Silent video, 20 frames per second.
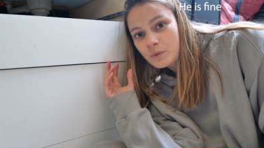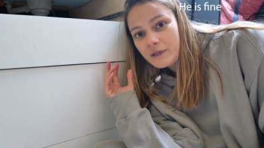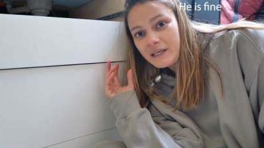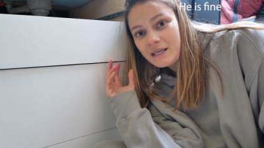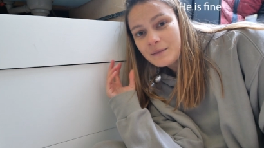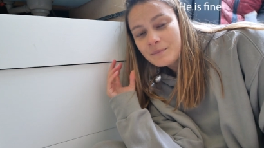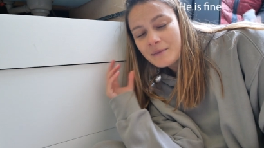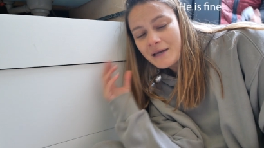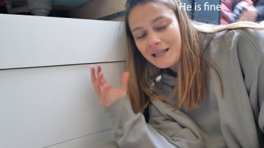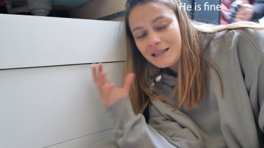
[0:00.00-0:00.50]

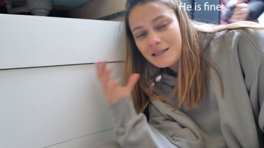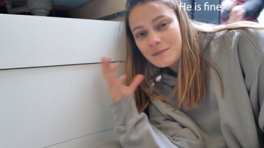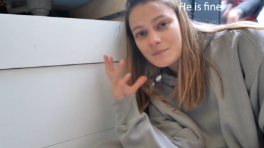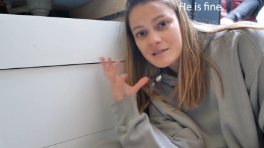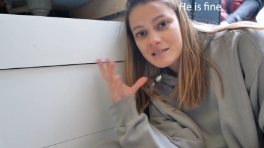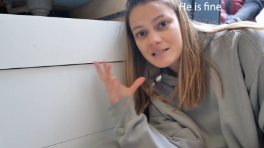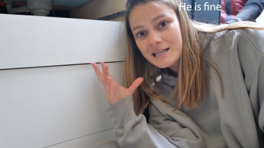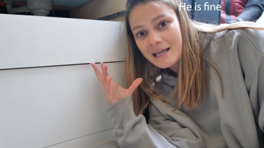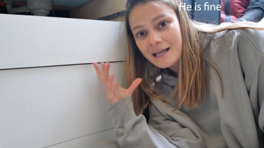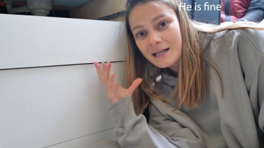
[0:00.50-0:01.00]
We made the
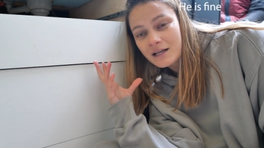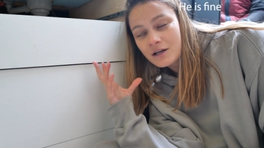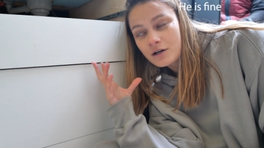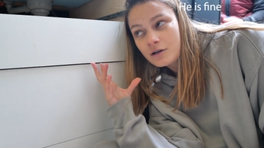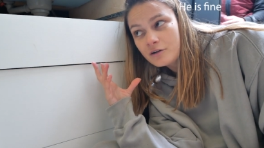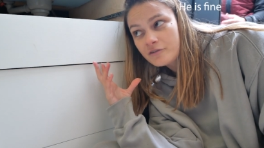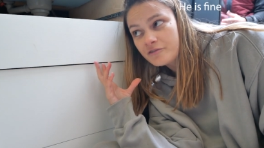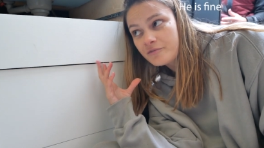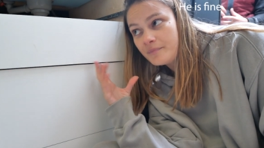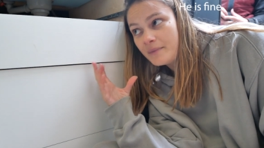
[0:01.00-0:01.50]
mistake
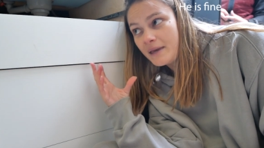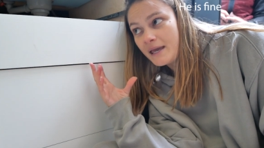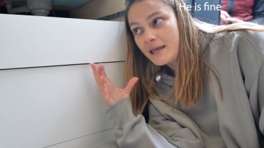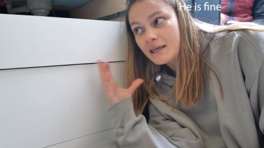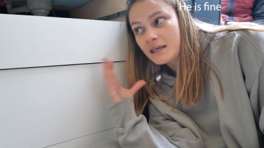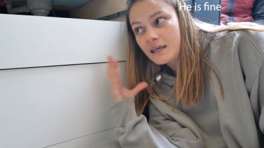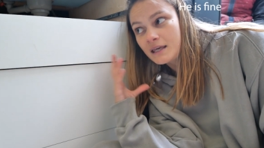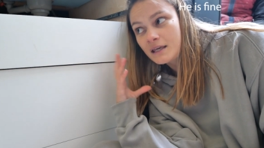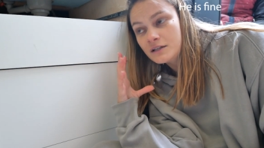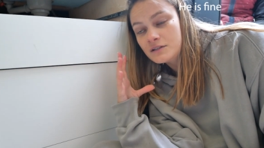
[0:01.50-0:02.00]
of
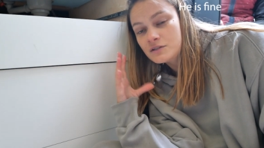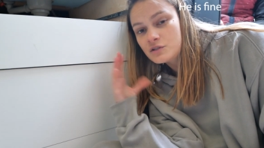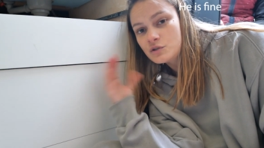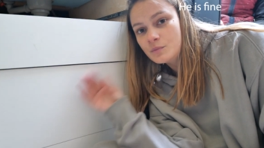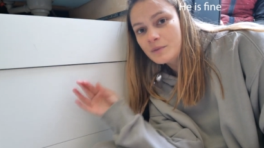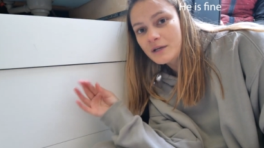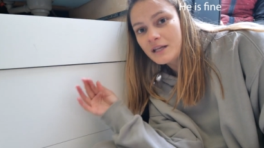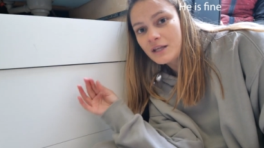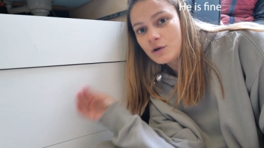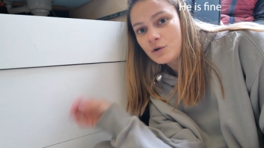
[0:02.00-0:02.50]
making too
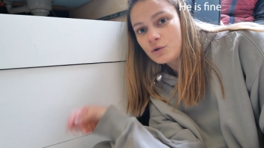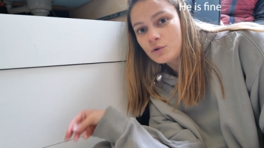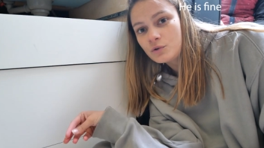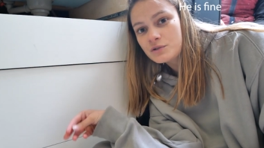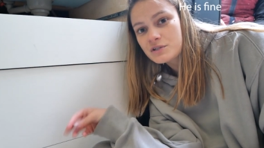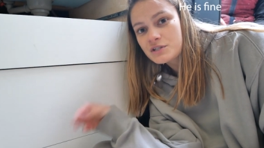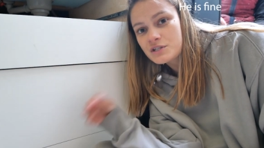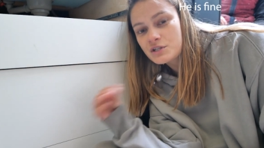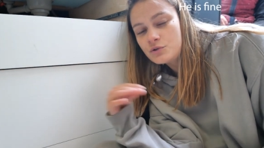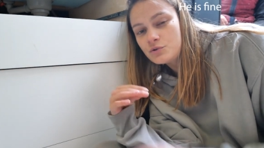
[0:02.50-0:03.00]
many
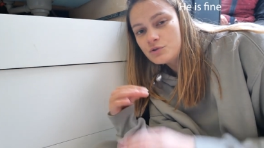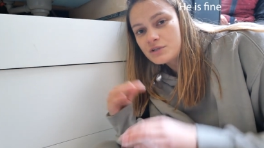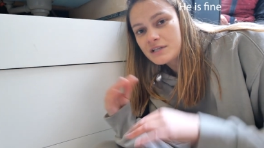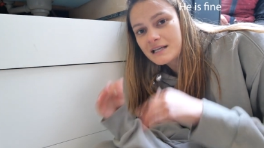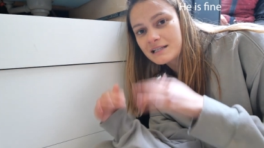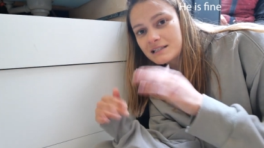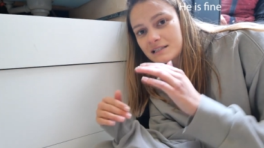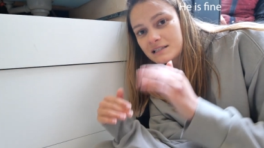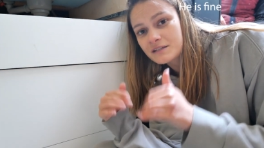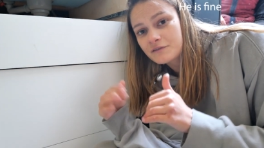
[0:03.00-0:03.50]
holes to
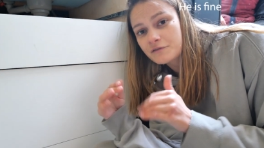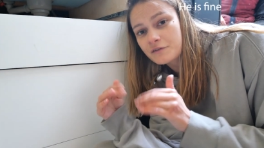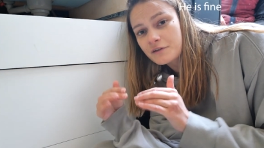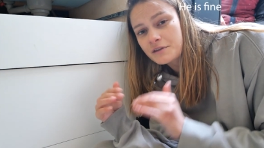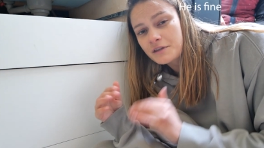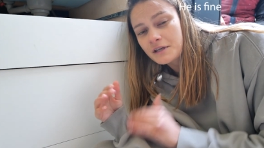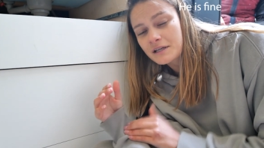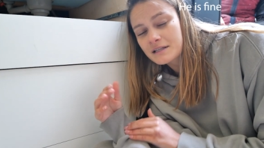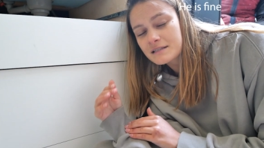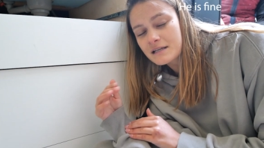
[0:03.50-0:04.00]
test different
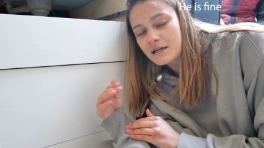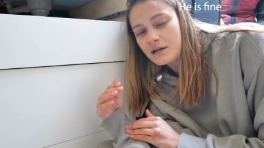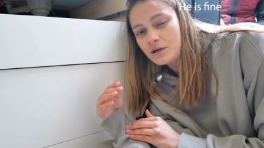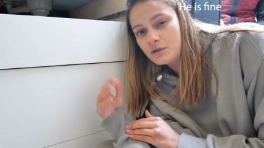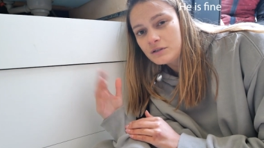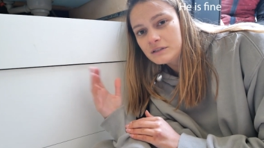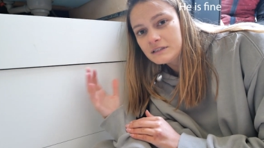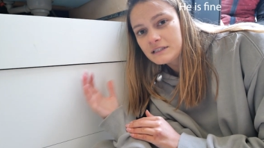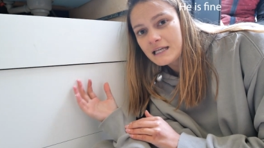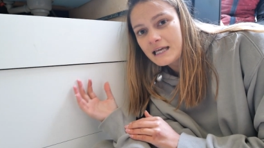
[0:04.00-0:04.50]
things
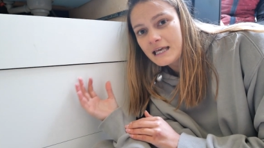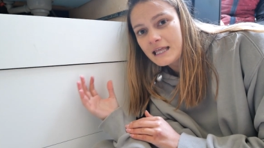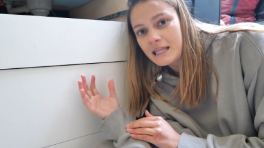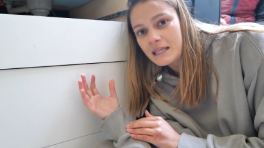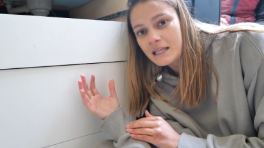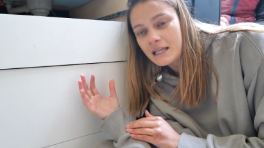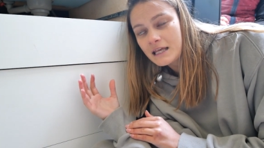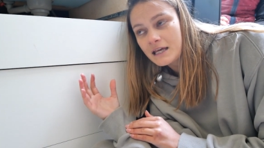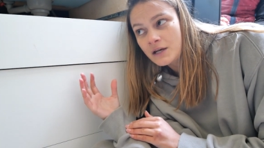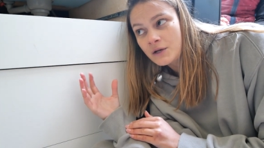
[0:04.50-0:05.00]
out,
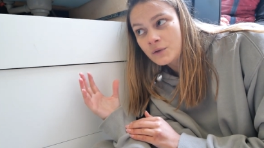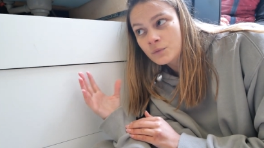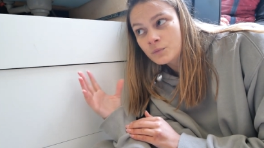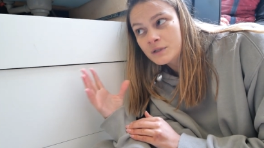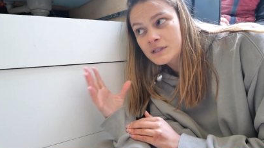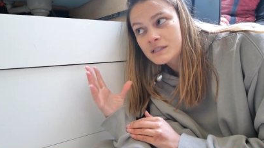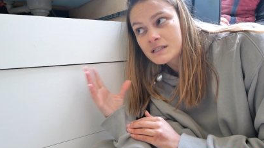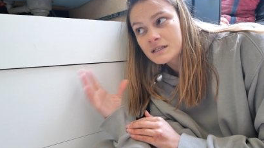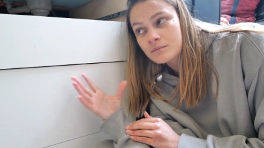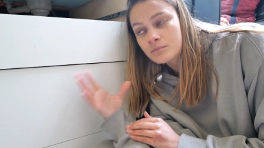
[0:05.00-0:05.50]
and then
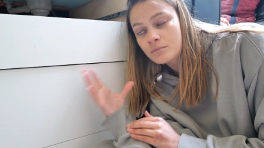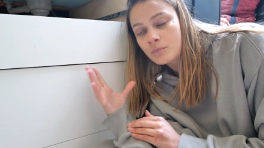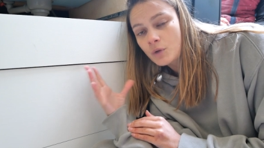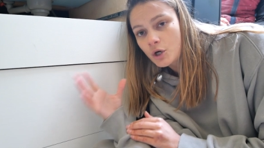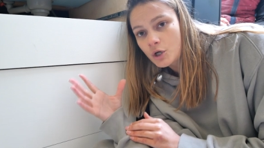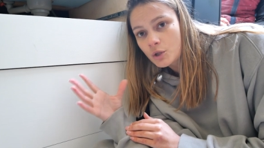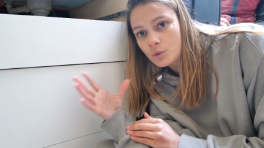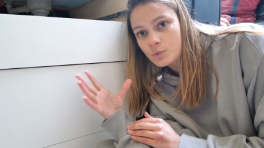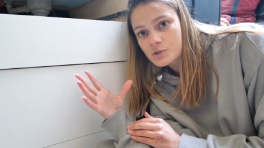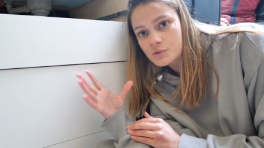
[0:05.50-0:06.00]
we didn't
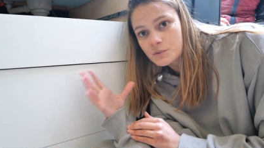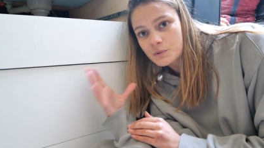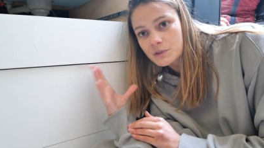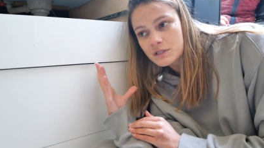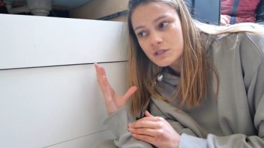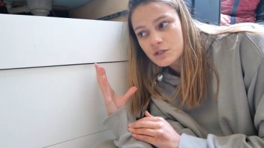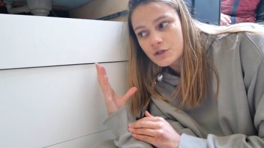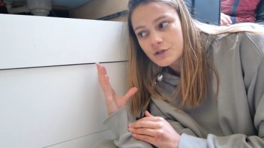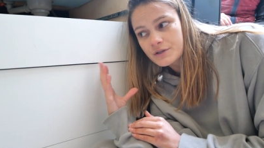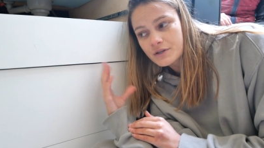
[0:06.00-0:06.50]
mark which
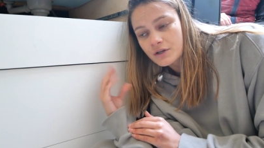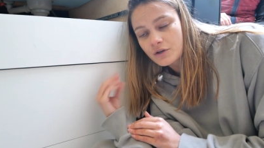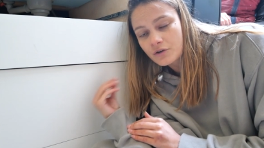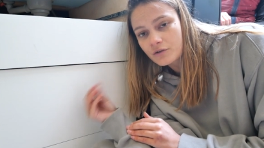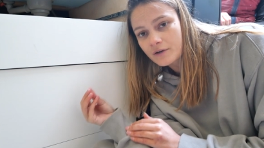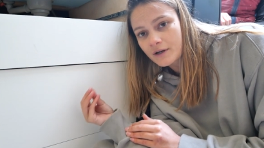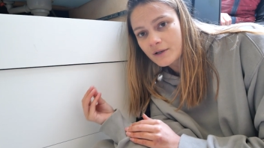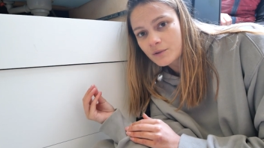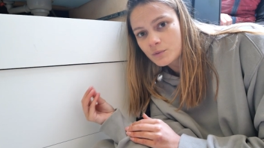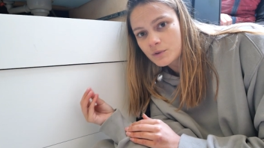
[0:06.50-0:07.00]
ones are the
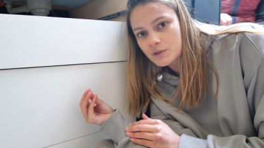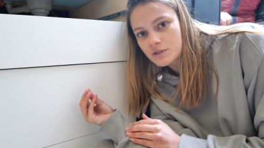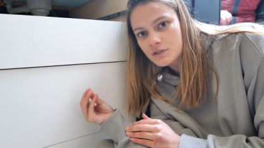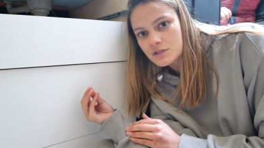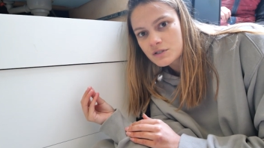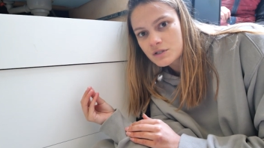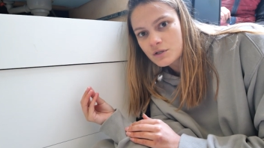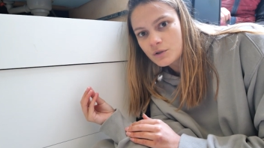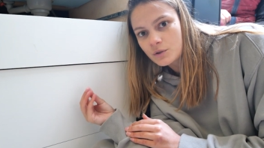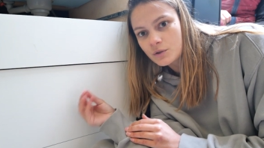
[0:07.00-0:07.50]
correct ones,
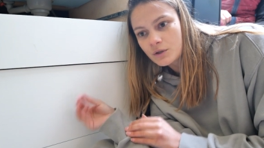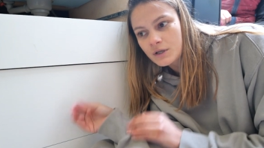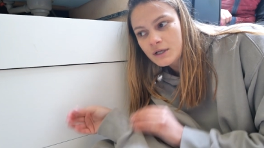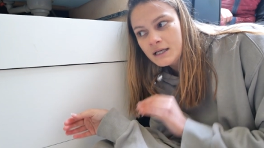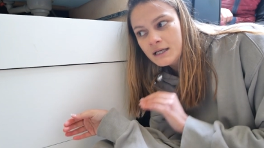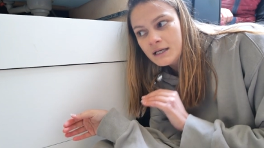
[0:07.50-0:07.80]
so